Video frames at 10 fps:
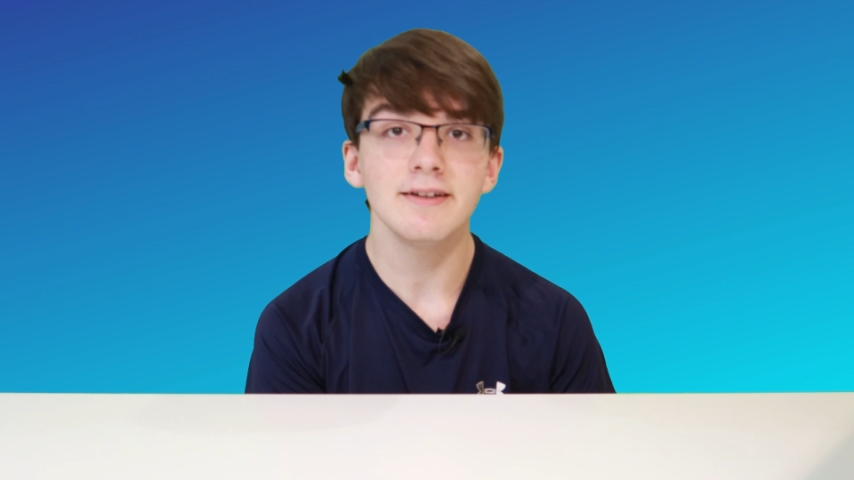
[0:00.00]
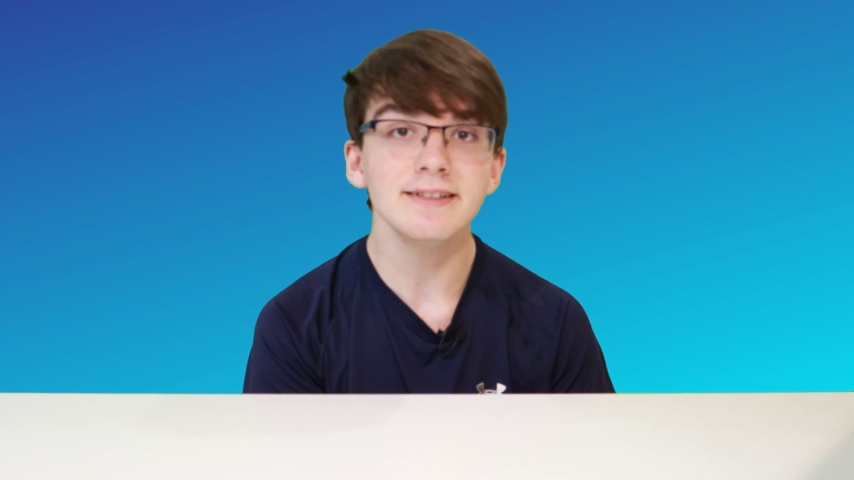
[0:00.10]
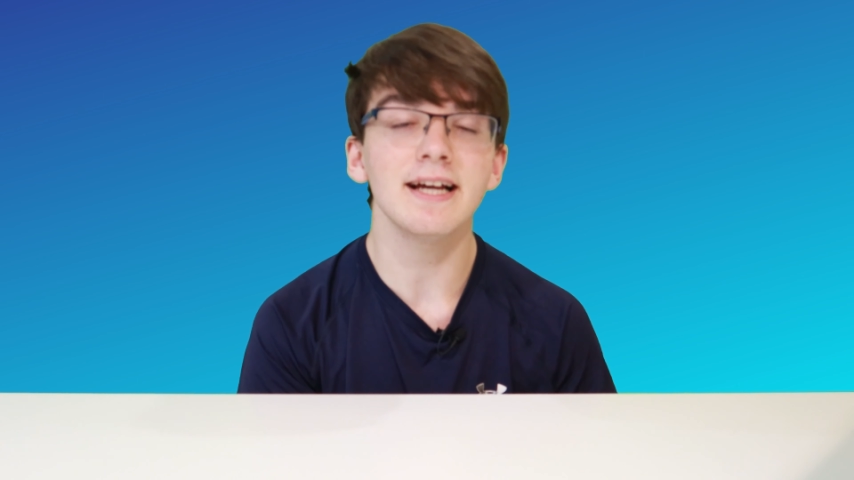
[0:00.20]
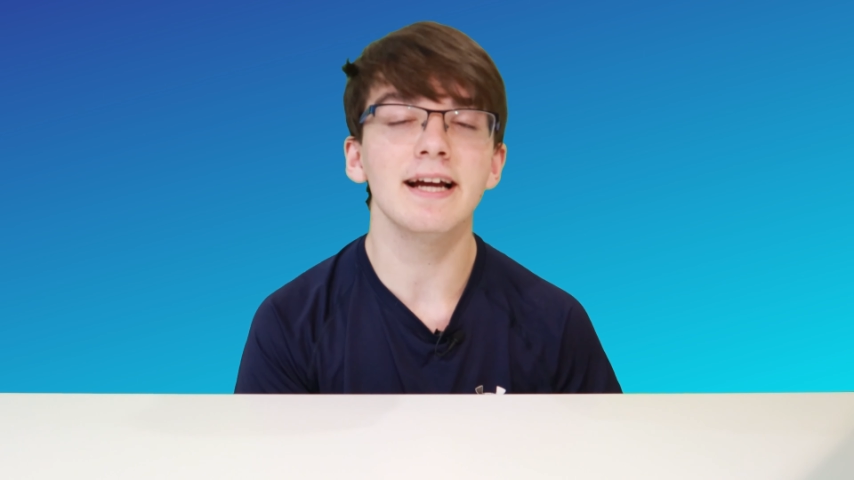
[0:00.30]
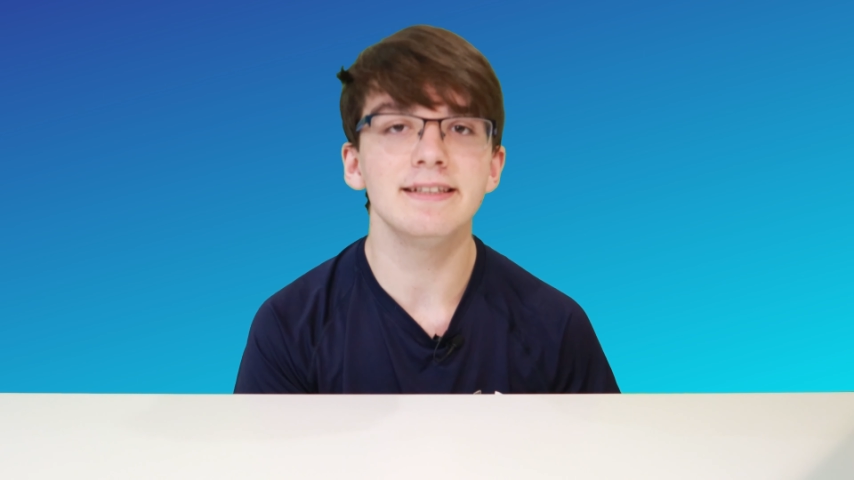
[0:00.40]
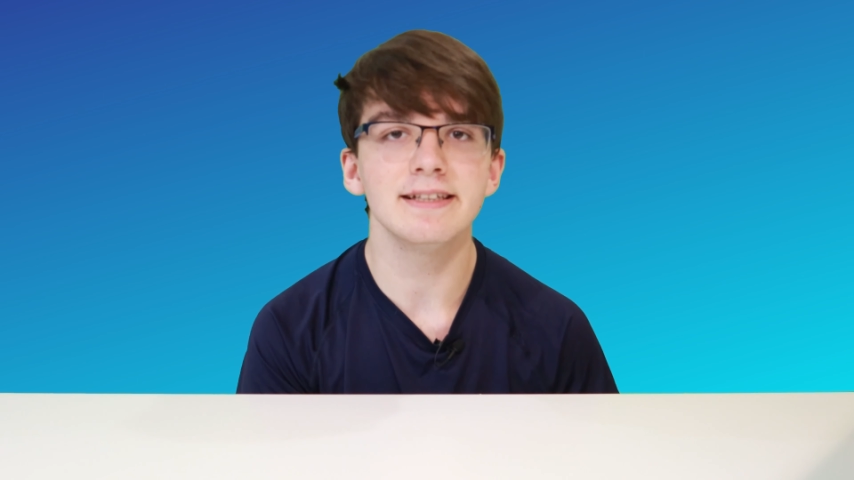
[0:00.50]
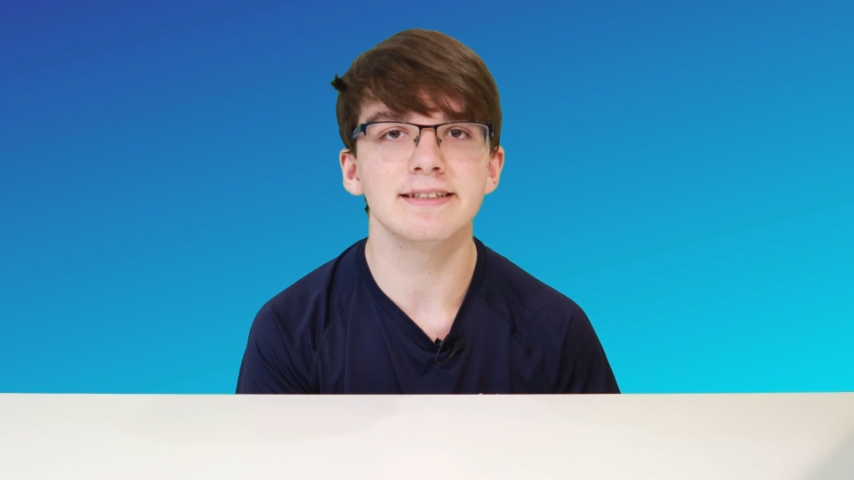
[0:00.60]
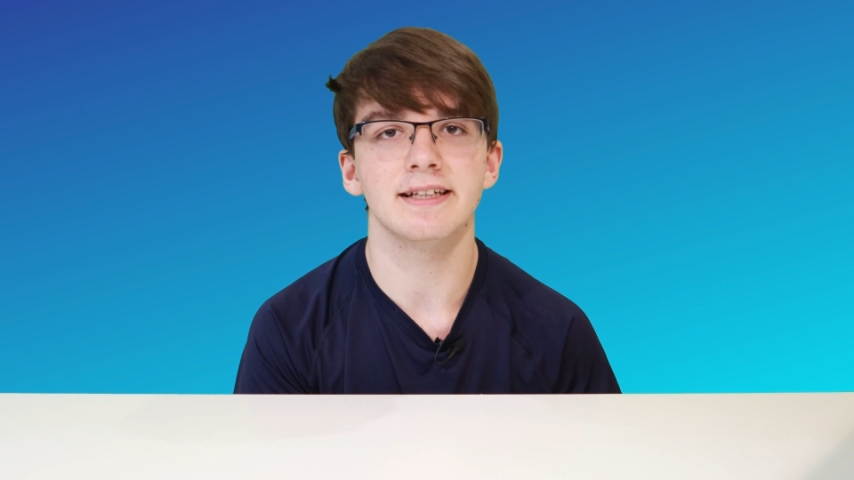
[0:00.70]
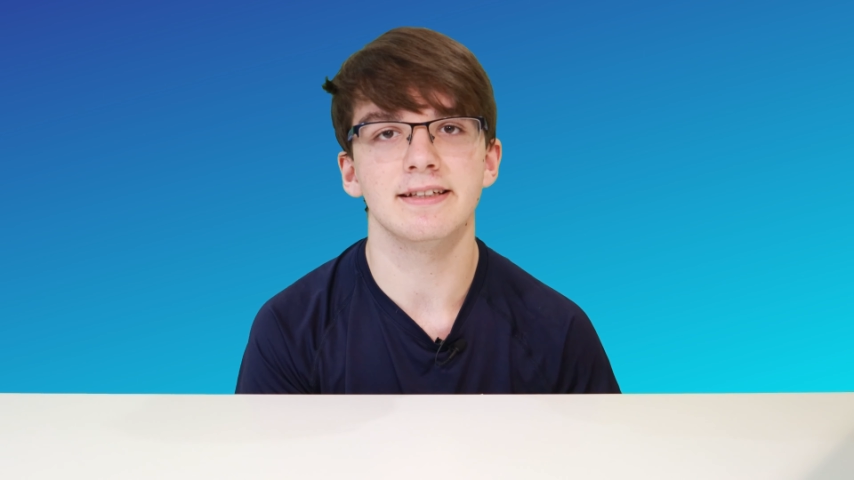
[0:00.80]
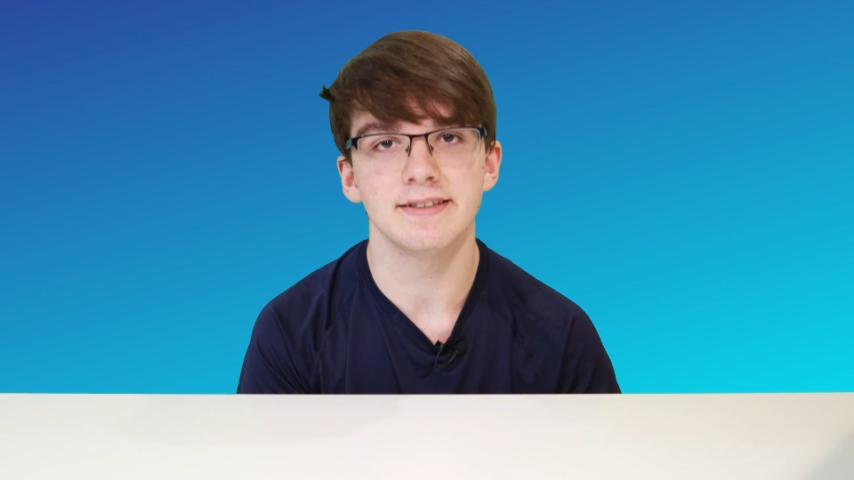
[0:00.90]
Goods,
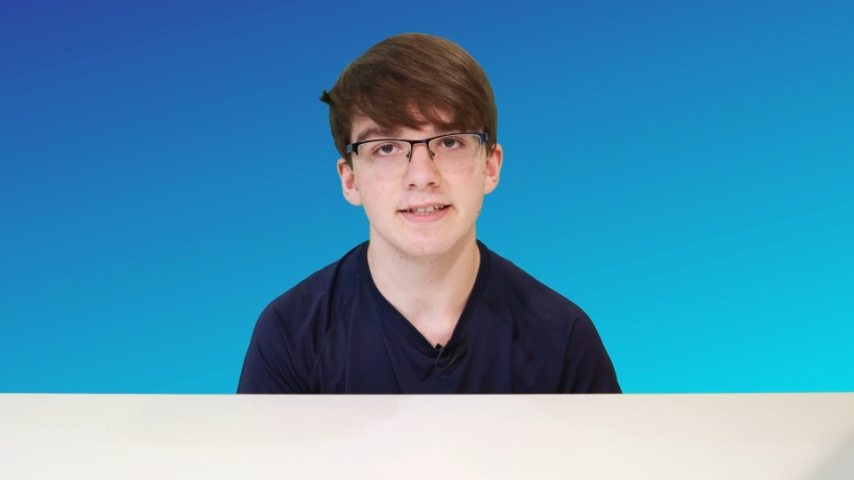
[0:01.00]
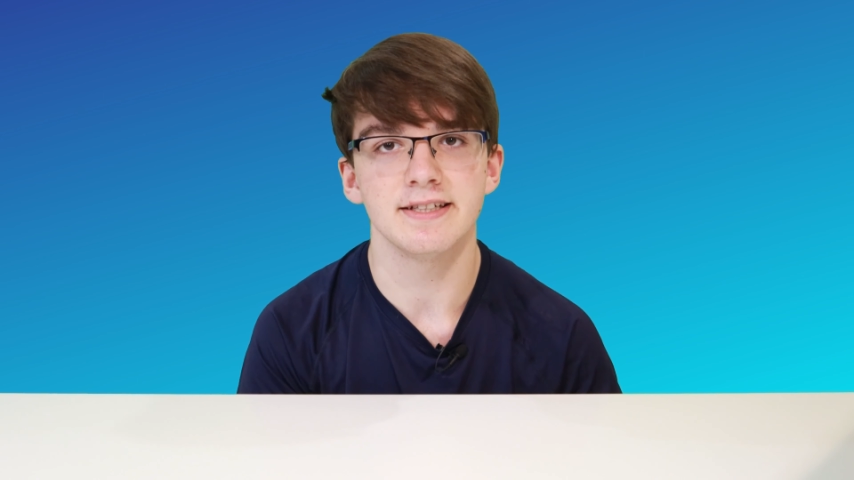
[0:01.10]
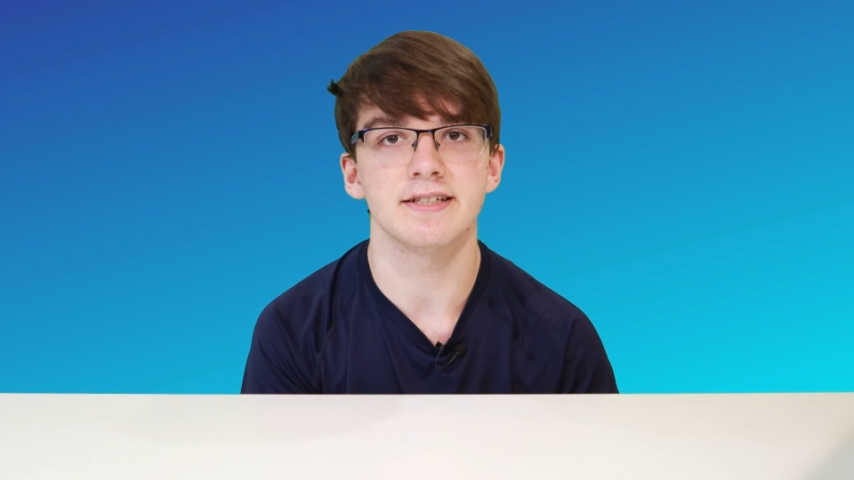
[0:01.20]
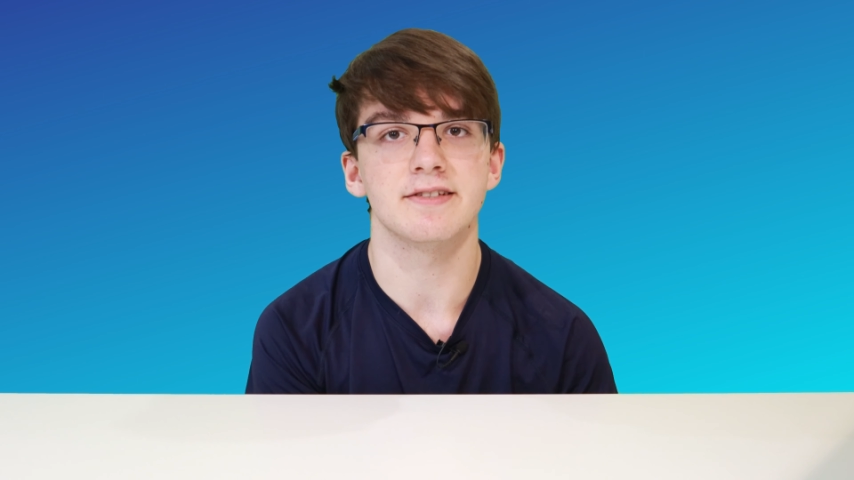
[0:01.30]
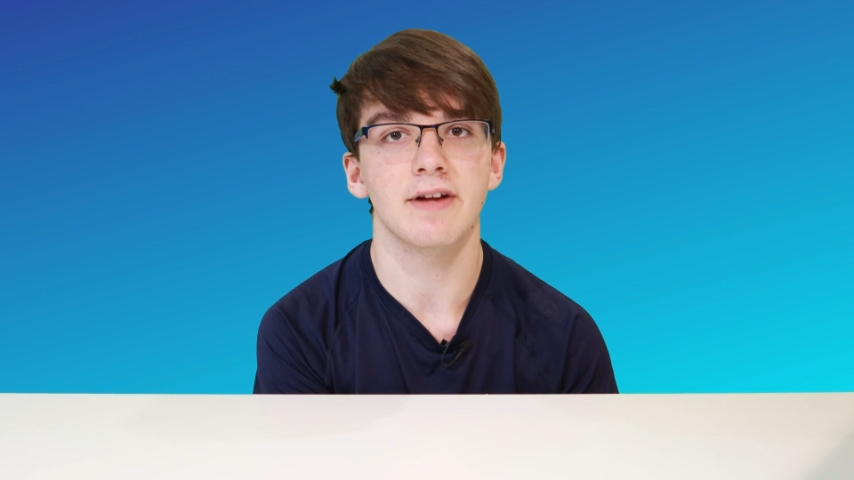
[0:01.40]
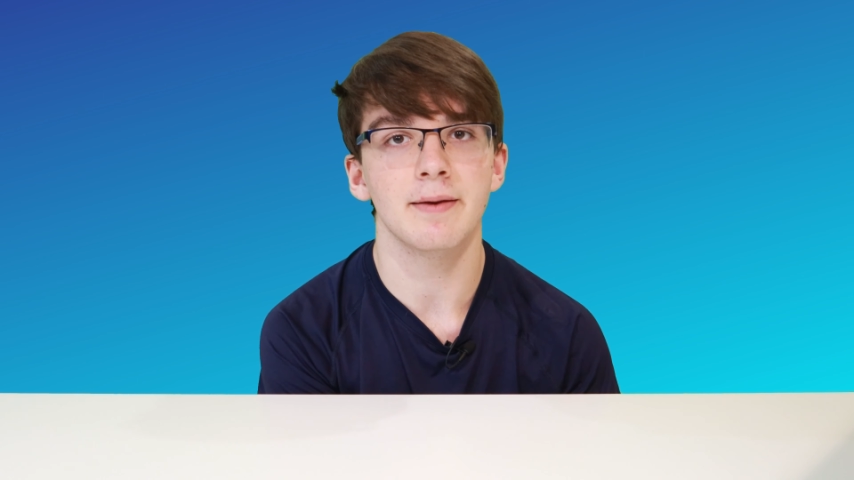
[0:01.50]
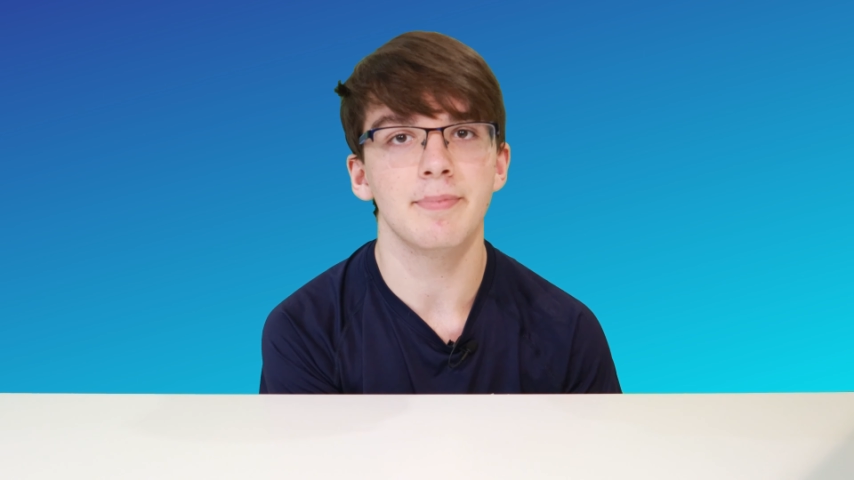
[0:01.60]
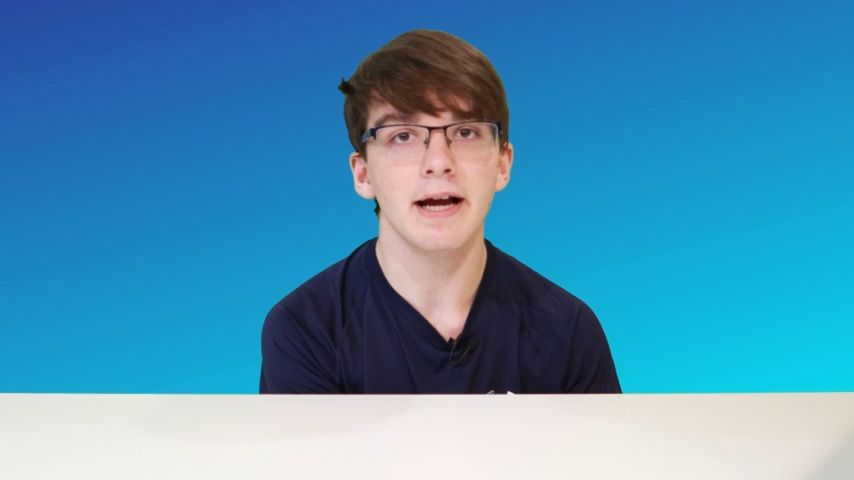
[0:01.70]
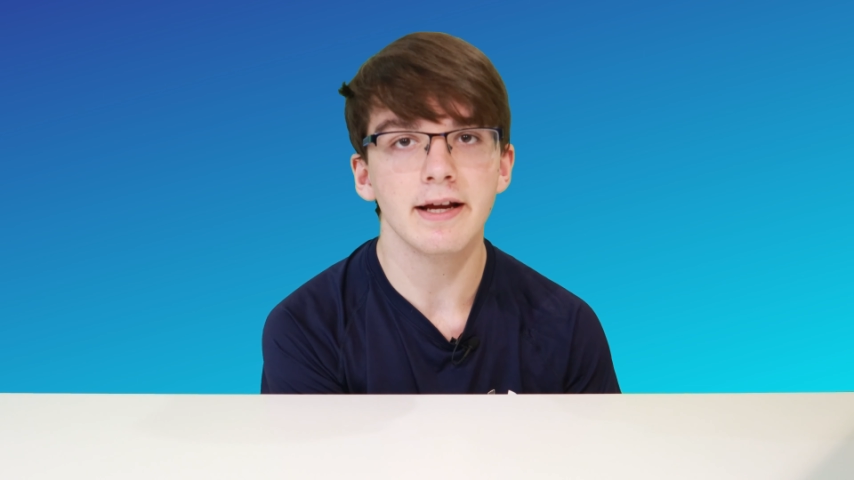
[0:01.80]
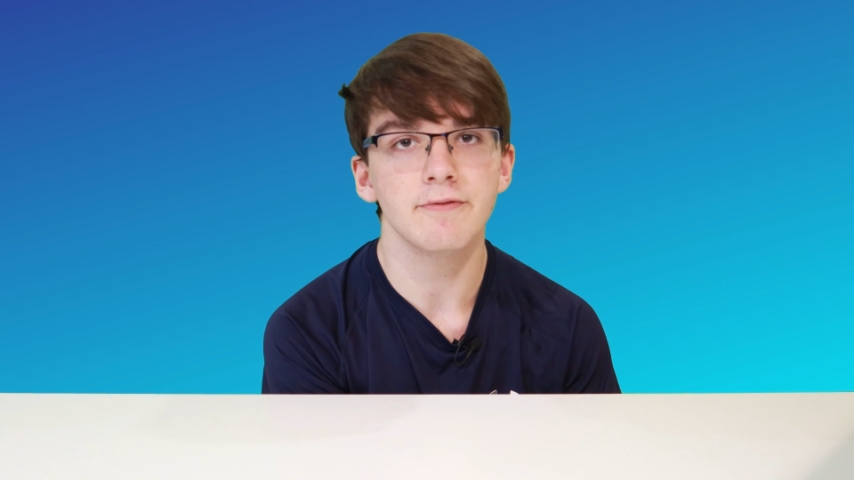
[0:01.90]
ideas, and diseases fly back